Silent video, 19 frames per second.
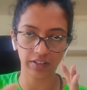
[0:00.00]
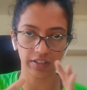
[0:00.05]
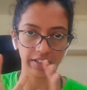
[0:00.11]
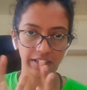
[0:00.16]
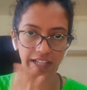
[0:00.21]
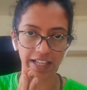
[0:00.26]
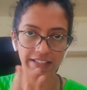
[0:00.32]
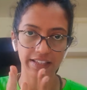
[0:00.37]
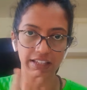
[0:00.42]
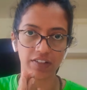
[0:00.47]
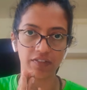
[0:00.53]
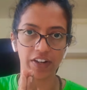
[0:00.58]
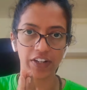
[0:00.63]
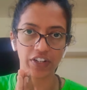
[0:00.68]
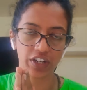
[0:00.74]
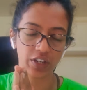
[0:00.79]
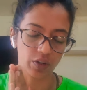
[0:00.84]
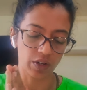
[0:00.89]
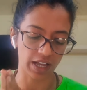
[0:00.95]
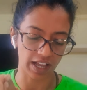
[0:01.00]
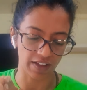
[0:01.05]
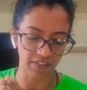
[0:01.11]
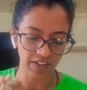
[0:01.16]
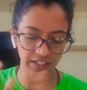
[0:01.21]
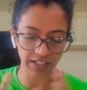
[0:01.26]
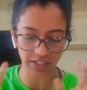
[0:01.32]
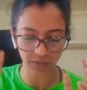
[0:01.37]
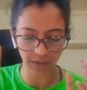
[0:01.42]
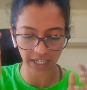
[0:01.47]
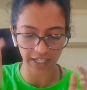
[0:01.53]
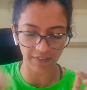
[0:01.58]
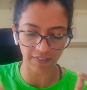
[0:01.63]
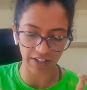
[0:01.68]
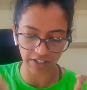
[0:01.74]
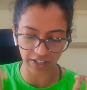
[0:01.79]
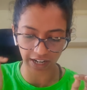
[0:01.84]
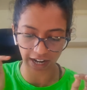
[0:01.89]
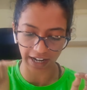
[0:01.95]
Less inventory you're having, that's why
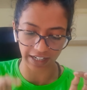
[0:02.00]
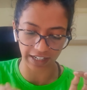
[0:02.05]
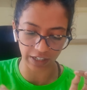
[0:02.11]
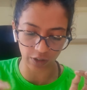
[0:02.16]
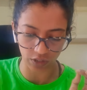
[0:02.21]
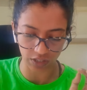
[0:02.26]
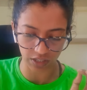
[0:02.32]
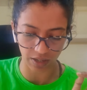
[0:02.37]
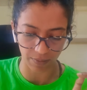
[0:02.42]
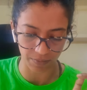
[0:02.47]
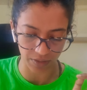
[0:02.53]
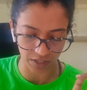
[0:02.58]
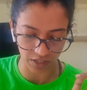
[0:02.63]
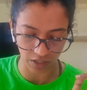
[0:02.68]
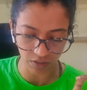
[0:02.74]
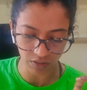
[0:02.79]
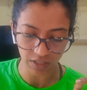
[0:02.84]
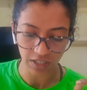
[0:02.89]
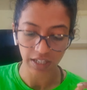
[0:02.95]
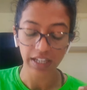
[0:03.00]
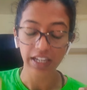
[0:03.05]
inventory handling cost comes down.